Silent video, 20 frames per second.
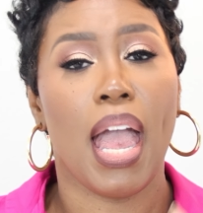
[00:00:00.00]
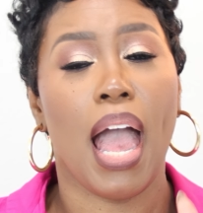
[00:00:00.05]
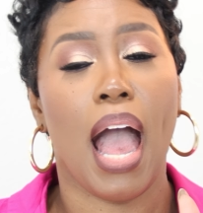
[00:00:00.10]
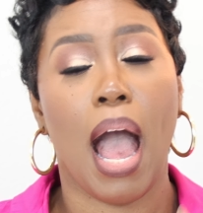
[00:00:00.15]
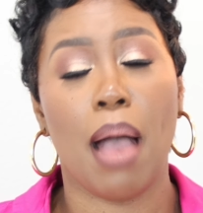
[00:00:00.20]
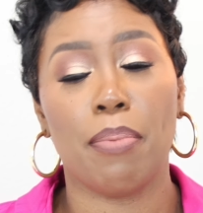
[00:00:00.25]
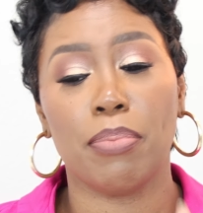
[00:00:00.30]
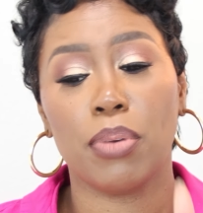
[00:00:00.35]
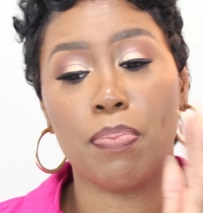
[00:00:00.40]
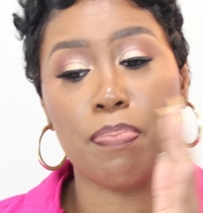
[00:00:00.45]

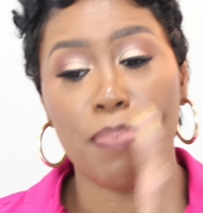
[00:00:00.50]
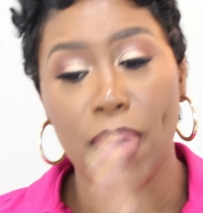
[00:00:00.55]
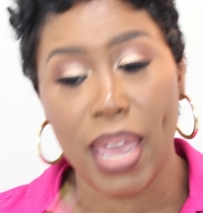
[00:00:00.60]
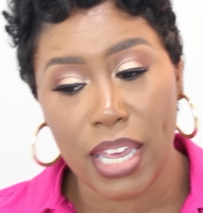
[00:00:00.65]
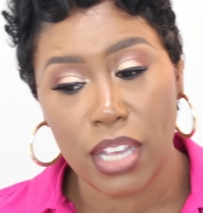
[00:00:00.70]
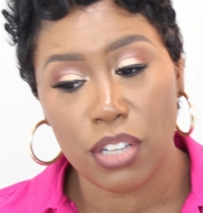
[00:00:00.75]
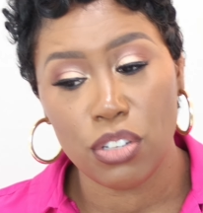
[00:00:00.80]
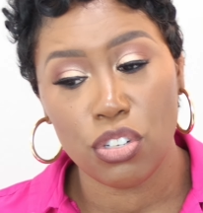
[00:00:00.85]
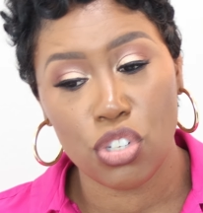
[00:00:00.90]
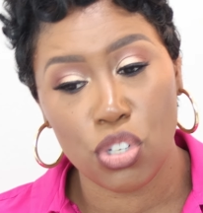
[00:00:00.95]
I'm
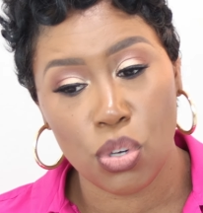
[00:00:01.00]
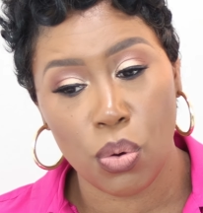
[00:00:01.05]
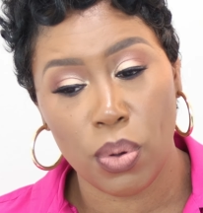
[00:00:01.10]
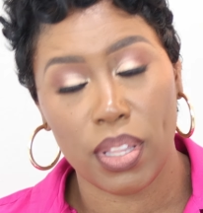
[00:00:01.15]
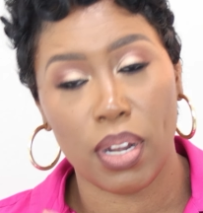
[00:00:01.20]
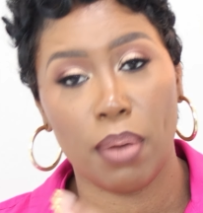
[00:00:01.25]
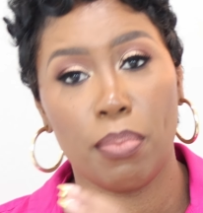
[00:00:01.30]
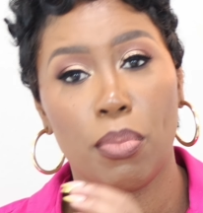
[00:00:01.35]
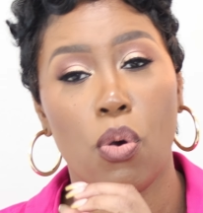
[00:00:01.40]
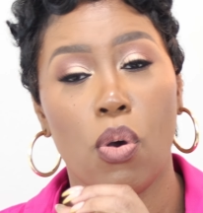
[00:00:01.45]
making sure
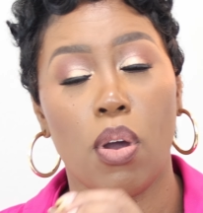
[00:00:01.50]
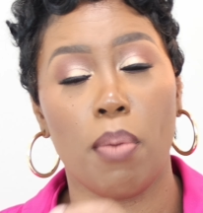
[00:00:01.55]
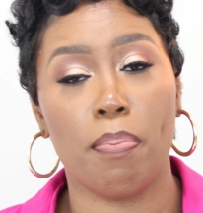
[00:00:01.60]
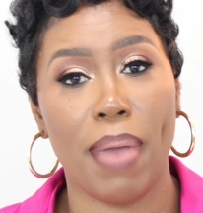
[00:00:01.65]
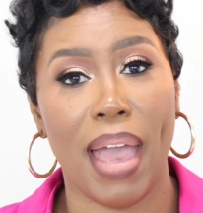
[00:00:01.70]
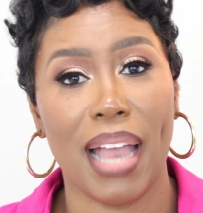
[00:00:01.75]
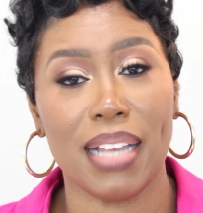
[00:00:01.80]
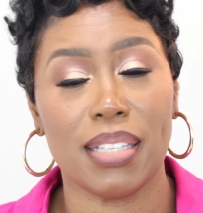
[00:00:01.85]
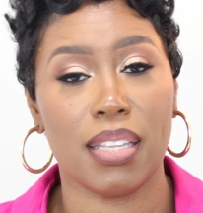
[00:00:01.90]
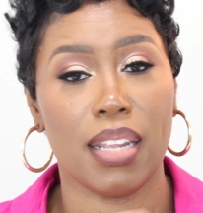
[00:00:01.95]
that I'm going
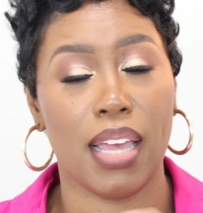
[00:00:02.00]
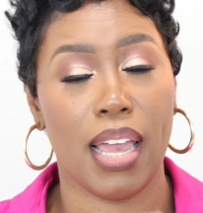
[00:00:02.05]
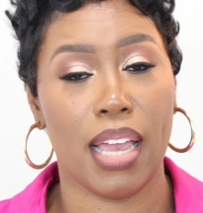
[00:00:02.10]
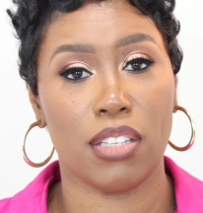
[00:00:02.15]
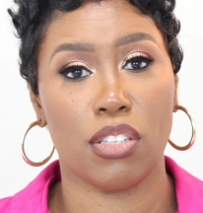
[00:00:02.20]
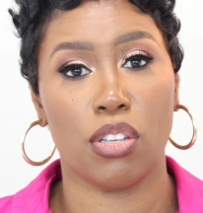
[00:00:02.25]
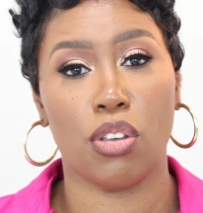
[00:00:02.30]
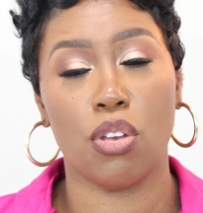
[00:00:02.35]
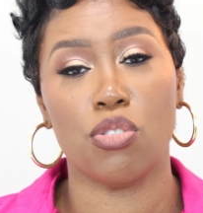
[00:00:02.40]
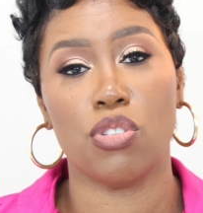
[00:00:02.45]
back to the
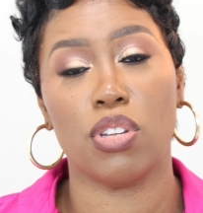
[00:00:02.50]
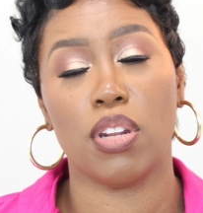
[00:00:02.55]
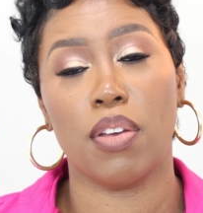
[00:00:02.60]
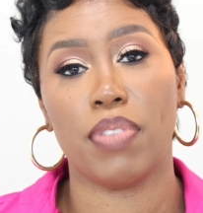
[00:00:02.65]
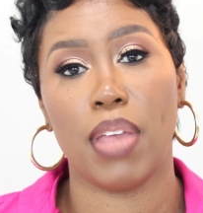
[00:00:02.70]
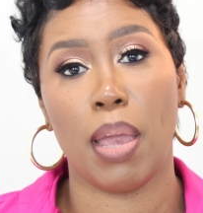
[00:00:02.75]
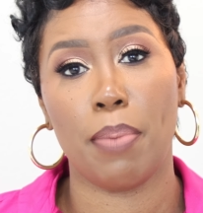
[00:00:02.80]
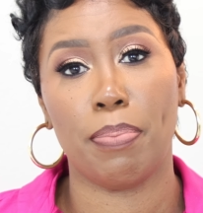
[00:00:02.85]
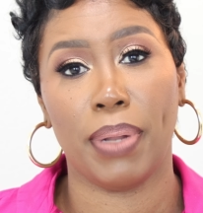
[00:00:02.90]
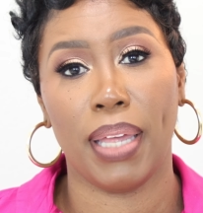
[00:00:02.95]
execution
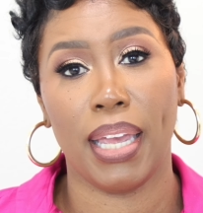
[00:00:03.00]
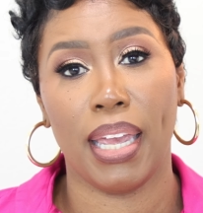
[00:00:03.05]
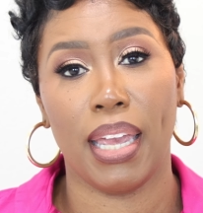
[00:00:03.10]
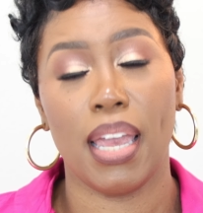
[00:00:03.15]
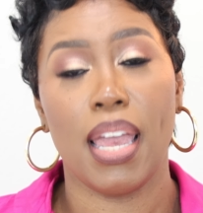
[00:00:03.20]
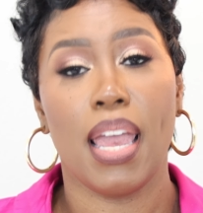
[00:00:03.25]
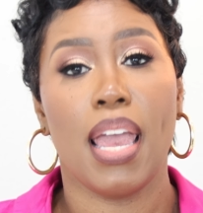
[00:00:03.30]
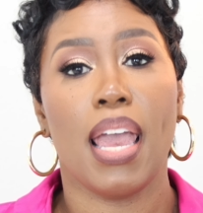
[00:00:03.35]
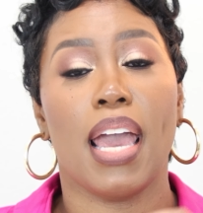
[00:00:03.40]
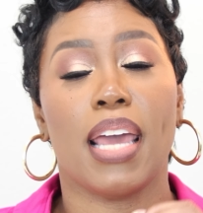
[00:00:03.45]
of that
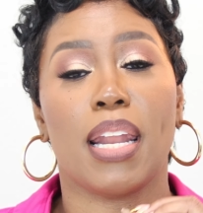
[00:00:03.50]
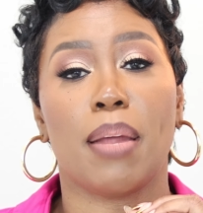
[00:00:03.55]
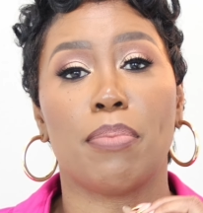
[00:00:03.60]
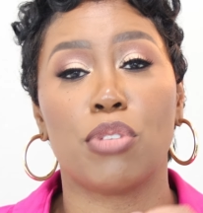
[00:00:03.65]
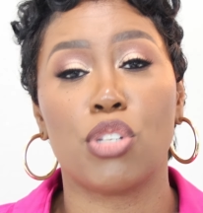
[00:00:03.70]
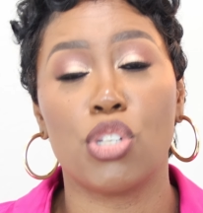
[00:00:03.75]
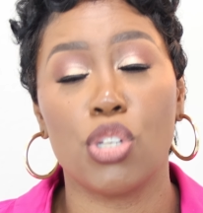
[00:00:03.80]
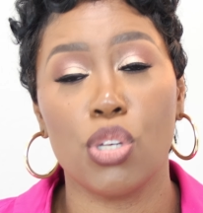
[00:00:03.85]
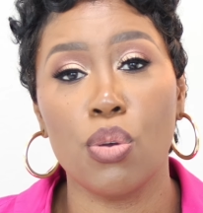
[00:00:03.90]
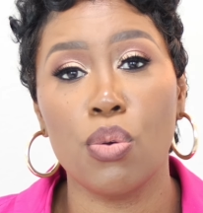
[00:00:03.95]
plan and
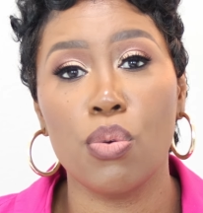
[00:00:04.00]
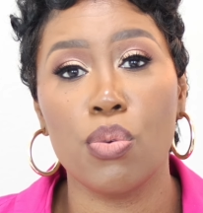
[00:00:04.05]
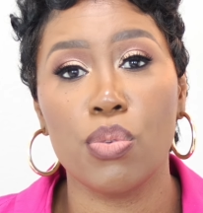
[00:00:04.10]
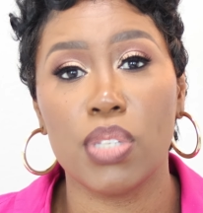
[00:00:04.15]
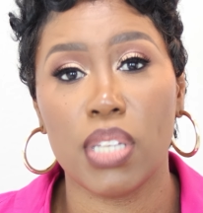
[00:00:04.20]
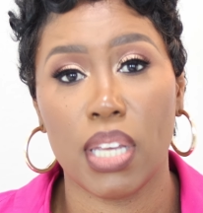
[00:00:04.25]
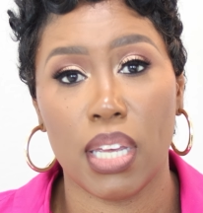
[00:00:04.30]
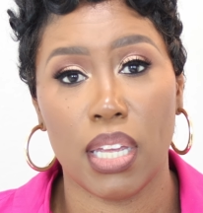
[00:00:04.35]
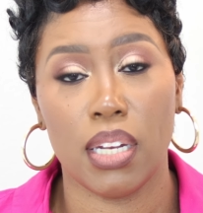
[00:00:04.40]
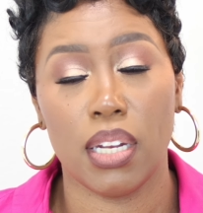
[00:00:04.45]
I'm
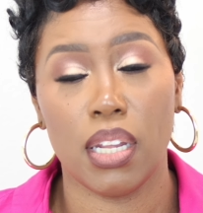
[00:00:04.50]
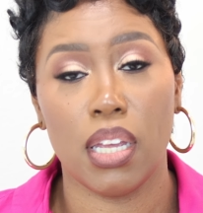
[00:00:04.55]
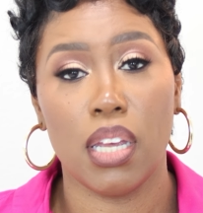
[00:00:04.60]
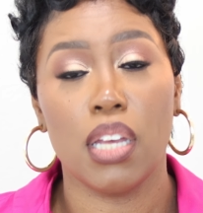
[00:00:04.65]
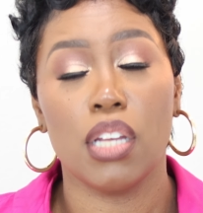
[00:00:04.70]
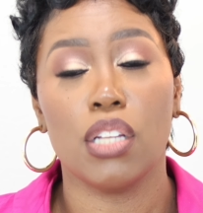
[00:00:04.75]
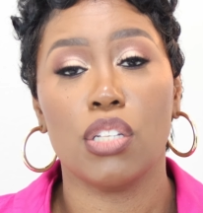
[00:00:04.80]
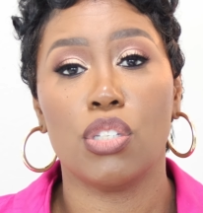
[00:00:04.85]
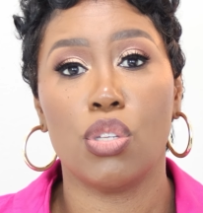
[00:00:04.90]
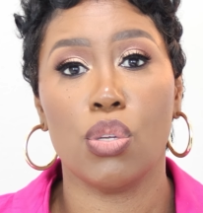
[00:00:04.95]
choosing
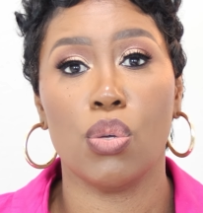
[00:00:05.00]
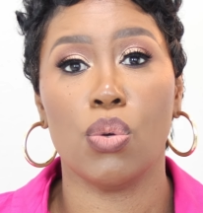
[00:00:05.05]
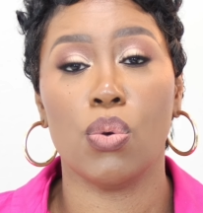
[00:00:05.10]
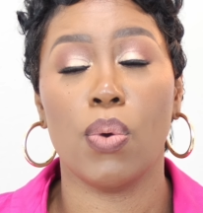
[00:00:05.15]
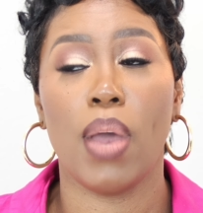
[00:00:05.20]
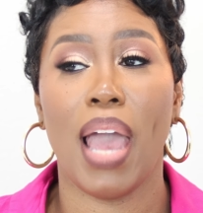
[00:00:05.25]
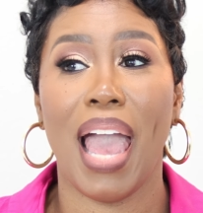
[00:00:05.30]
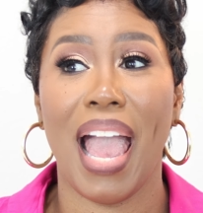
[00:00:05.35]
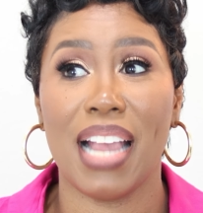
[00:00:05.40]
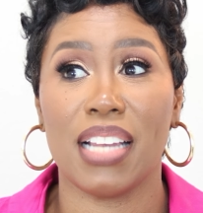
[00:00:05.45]

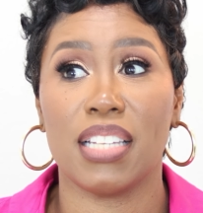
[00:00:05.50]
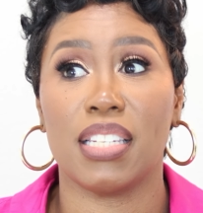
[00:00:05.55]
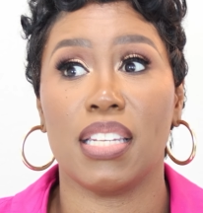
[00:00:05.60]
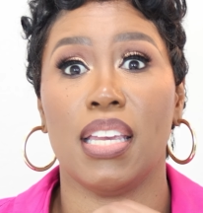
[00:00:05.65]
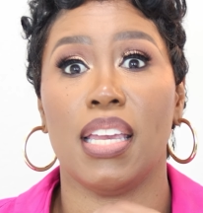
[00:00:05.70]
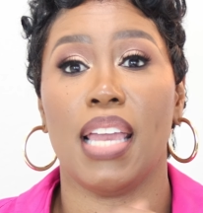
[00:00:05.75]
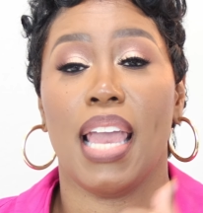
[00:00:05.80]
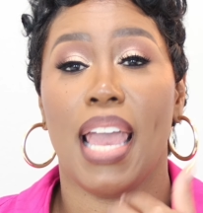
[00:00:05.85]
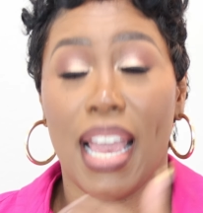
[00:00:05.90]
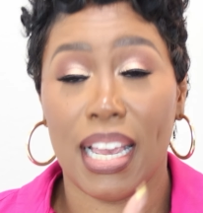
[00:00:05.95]
to
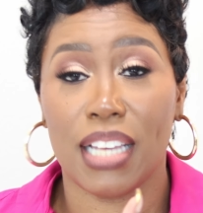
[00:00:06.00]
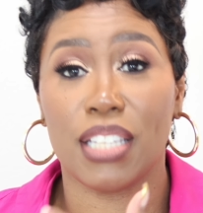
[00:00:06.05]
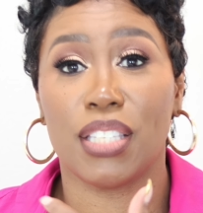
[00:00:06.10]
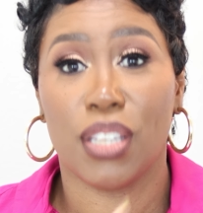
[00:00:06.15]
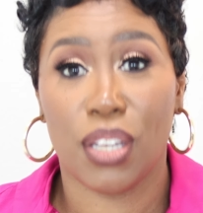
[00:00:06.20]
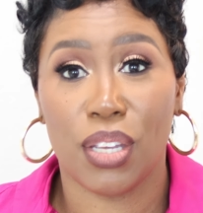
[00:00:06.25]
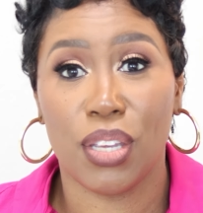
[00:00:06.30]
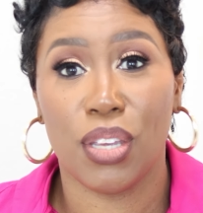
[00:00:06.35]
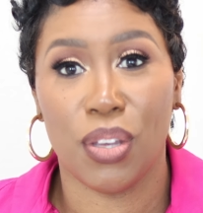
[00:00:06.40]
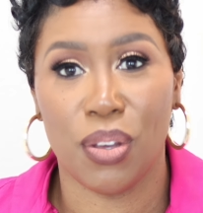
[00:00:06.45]
actually
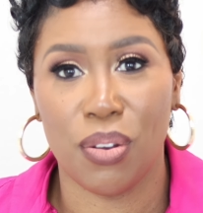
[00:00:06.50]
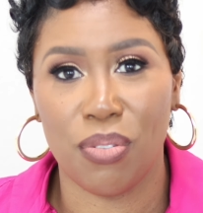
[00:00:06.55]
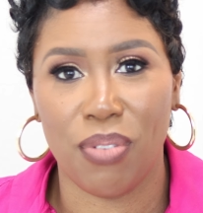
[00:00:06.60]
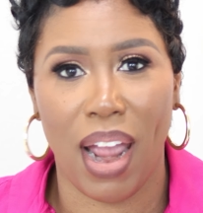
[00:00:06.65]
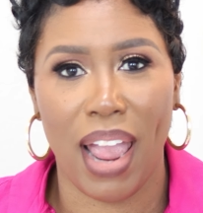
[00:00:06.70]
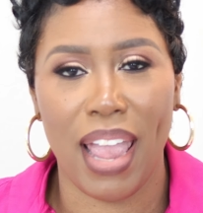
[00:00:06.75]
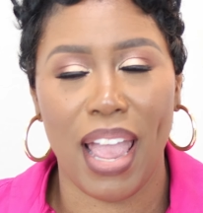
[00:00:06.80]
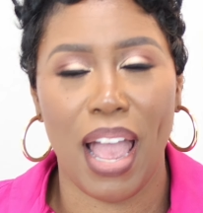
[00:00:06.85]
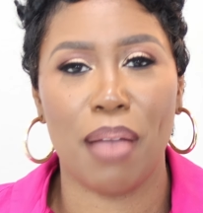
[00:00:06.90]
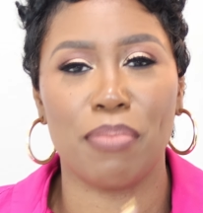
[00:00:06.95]
execute, right?